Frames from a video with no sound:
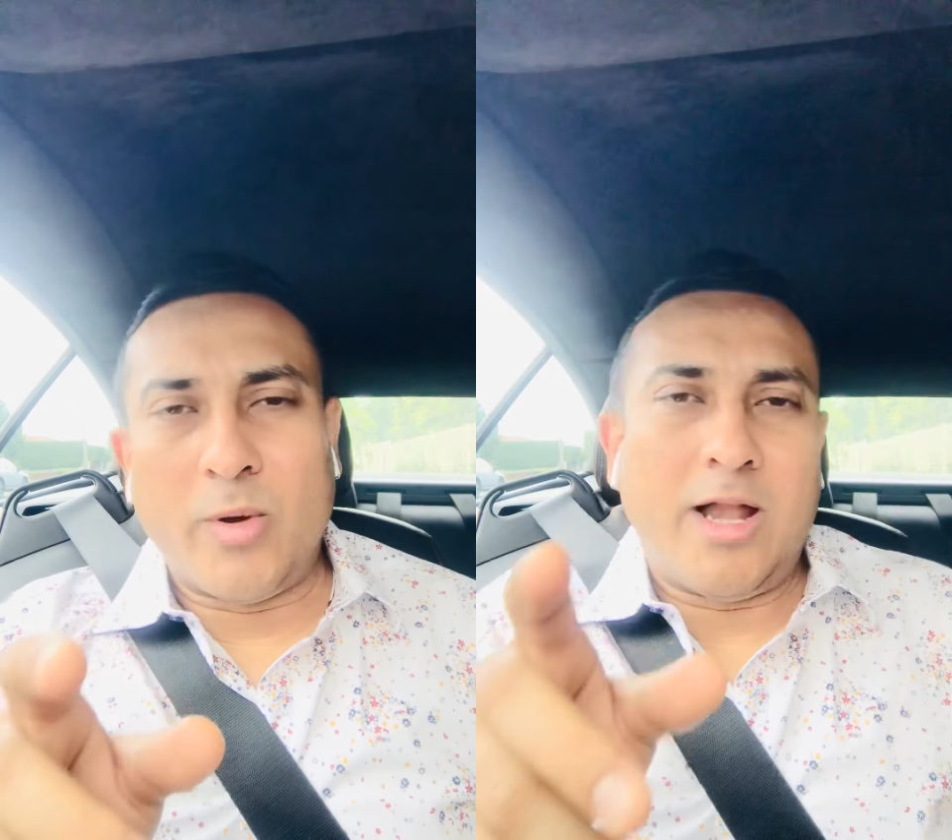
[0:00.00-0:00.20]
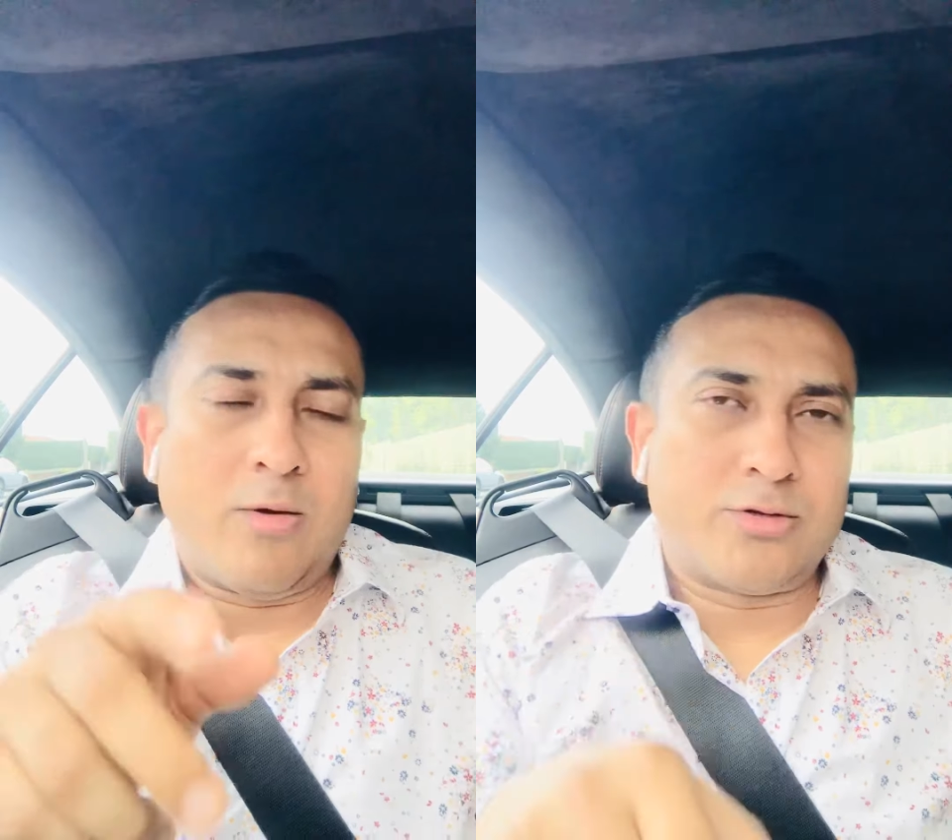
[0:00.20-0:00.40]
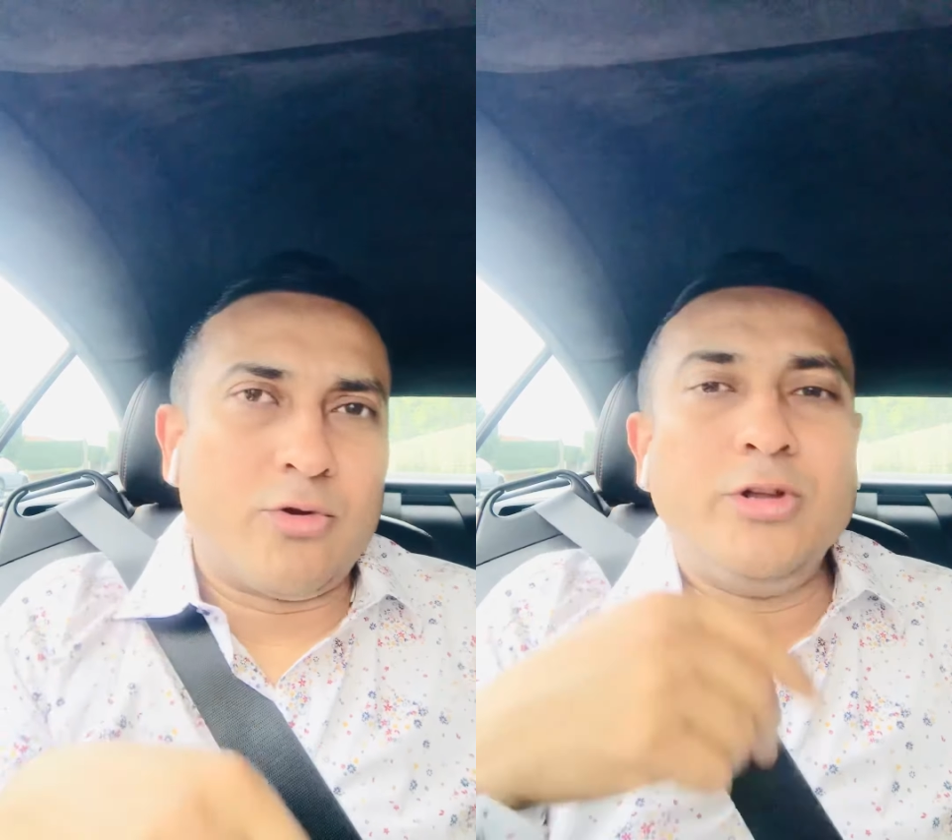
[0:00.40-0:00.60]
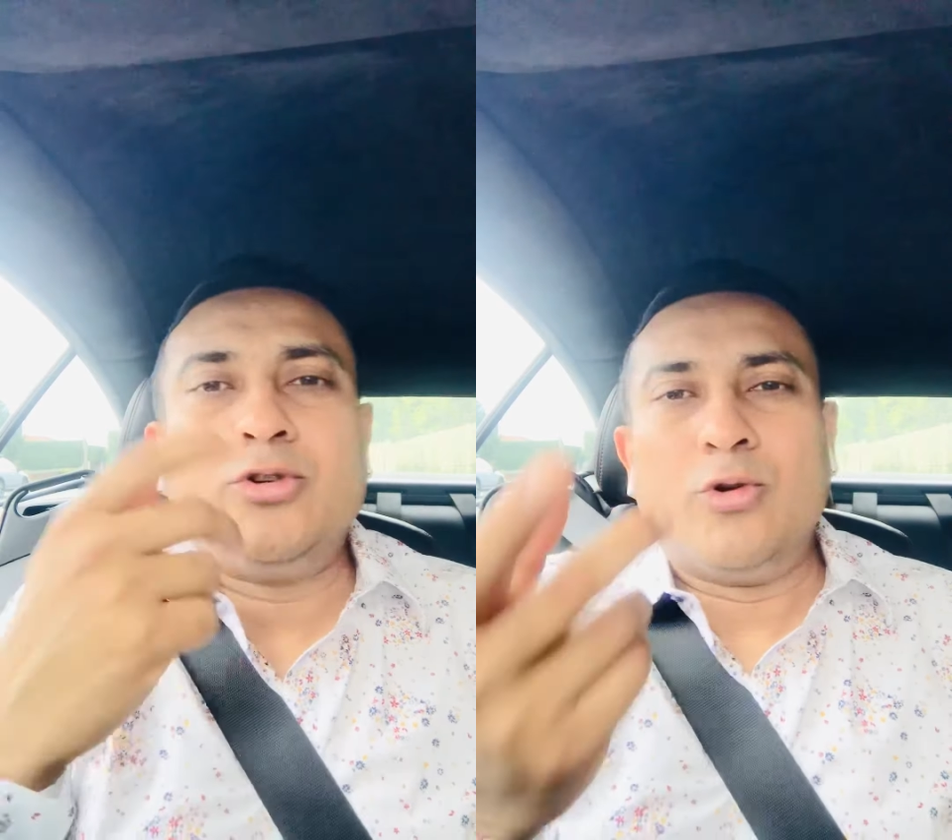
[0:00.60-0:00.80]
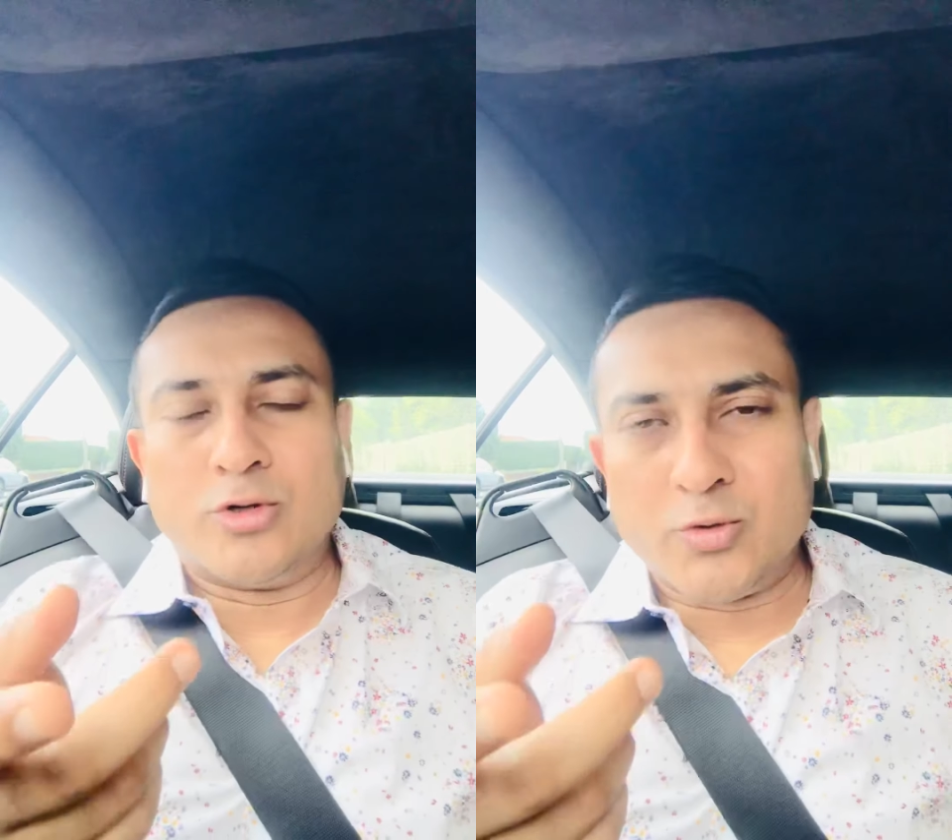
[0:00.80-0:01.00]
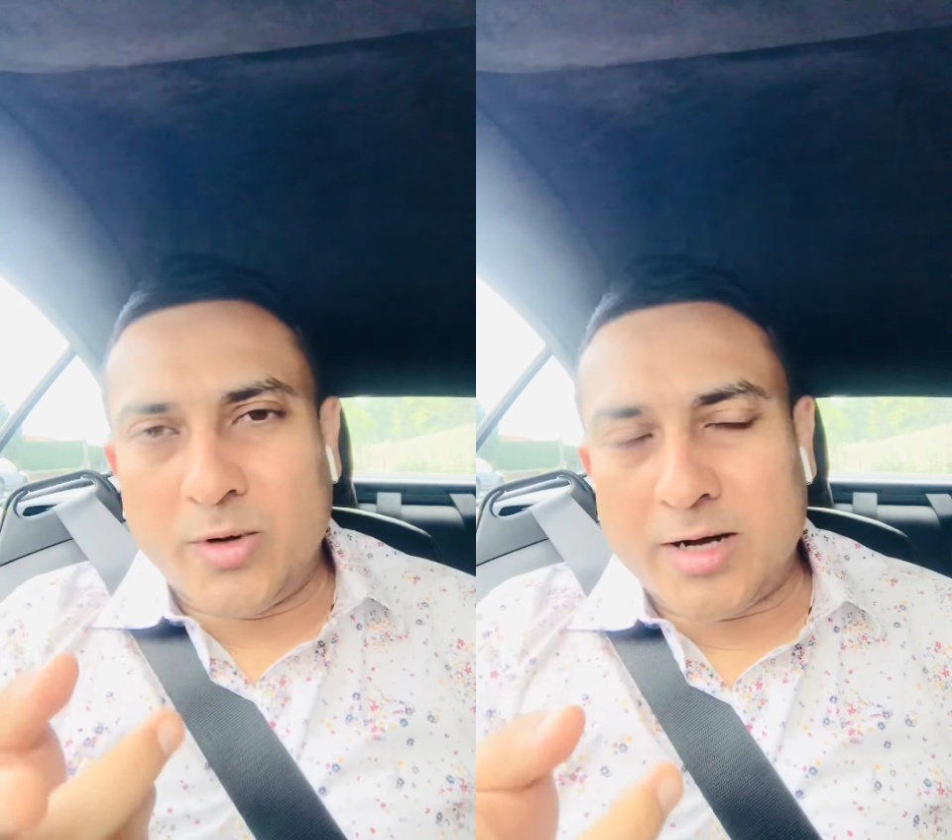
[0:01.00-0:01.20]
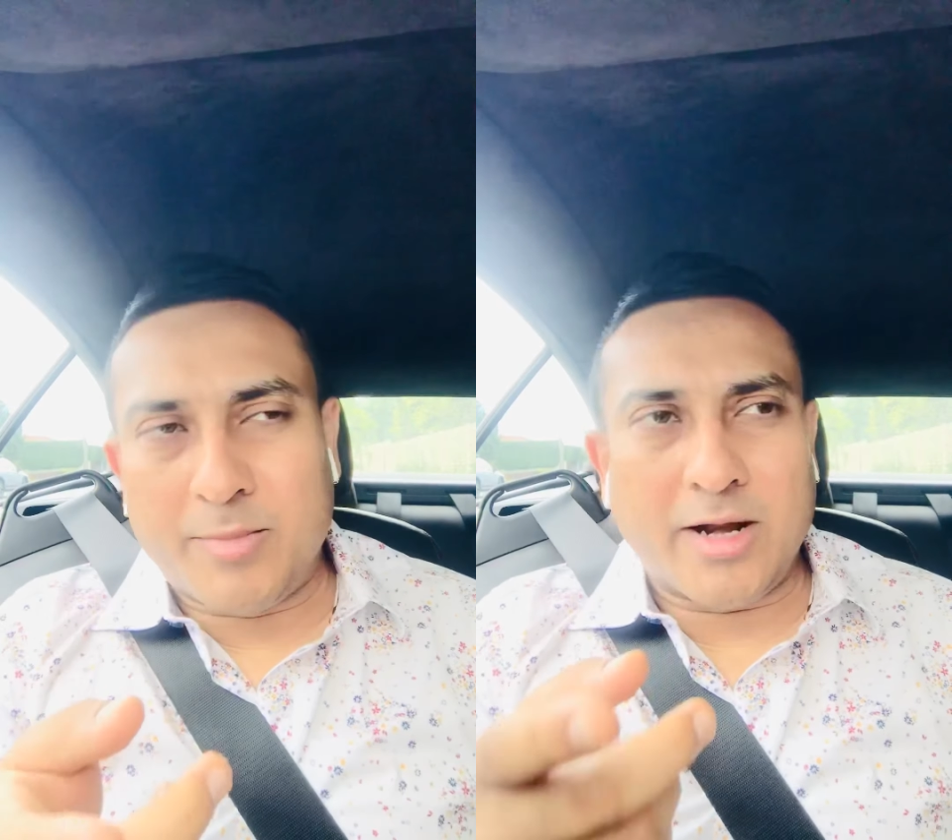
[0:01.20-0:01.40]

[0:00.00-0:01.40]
Well, I was going to go to work,